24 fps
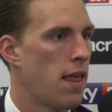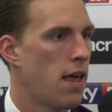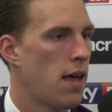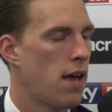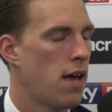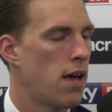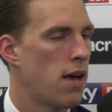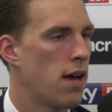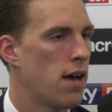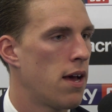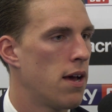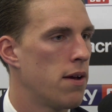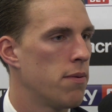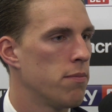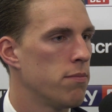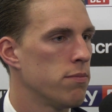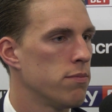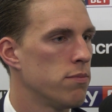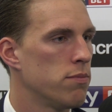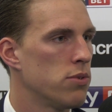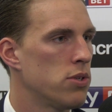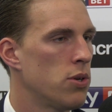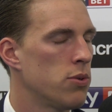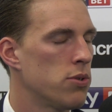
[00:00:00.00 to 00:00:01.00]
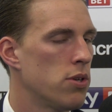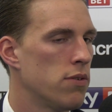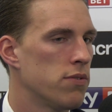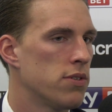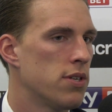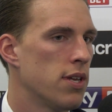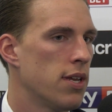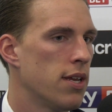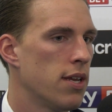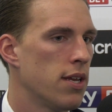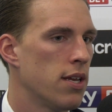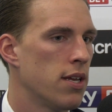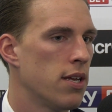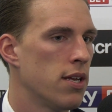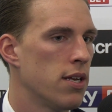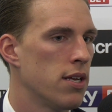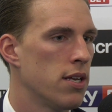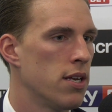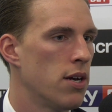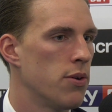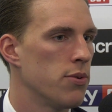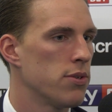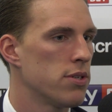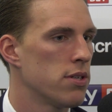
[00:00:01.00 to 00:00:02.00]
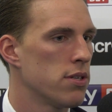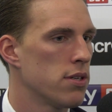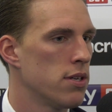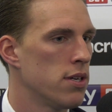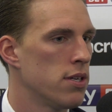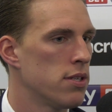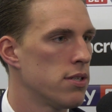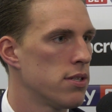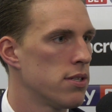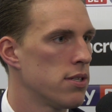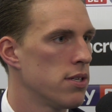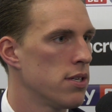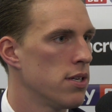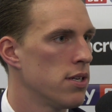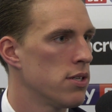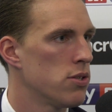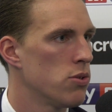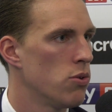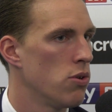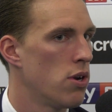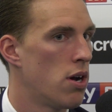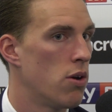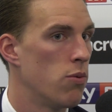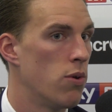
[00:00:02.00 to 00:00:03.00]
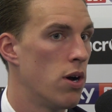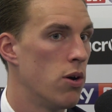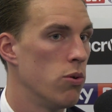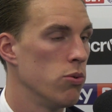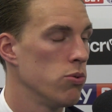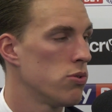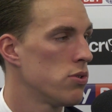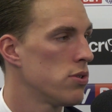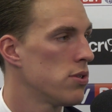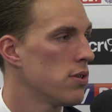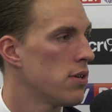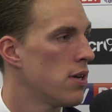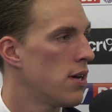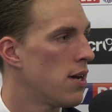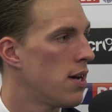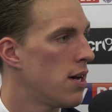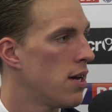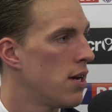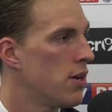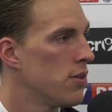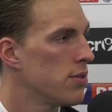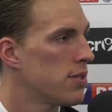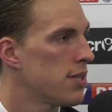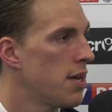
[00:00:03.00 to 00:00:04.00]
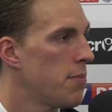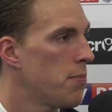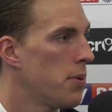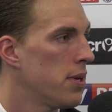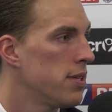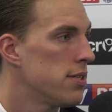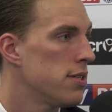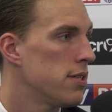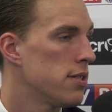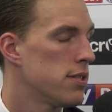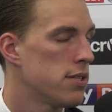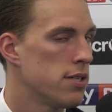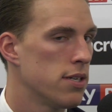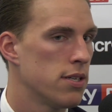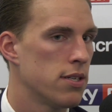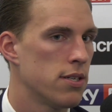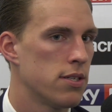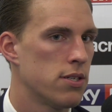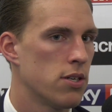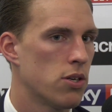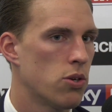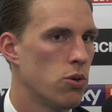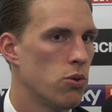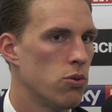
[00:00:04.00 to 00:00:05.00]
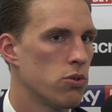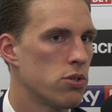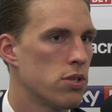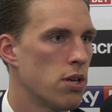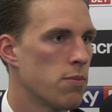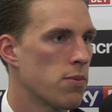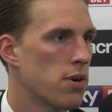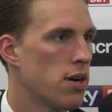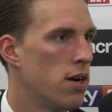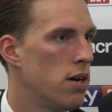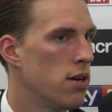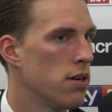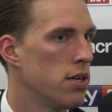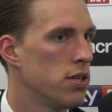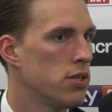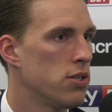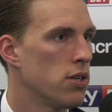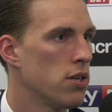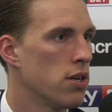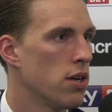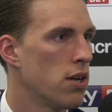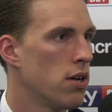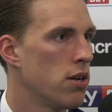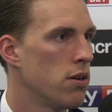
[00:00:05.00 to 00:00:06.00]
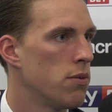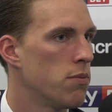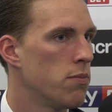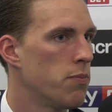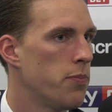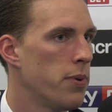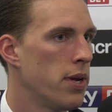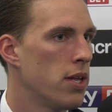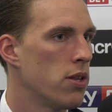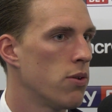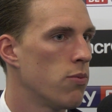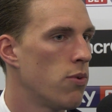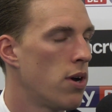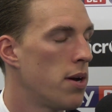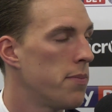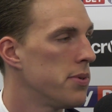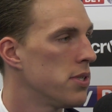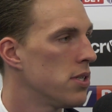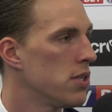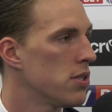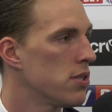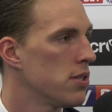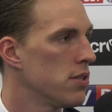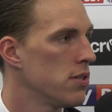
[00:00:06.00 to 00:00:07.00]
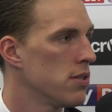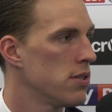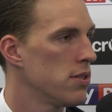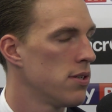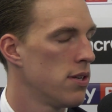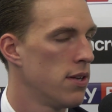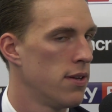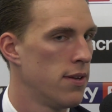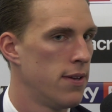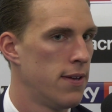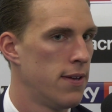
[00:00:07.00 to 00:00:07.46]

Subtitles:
obviously, you know, it's all our roles on set pieces to cause some carnage and be in the right positions.